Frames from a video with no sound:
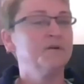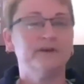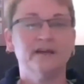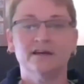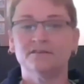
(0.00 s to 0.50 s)

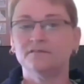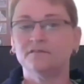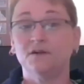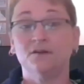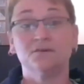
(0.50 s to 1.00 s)
We have,
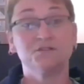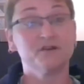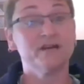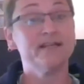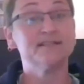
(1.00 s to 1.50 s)

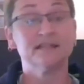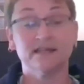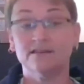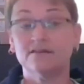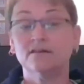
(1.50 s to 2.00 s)
strides
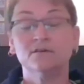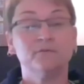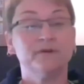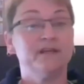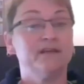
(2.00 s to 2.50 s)
together. We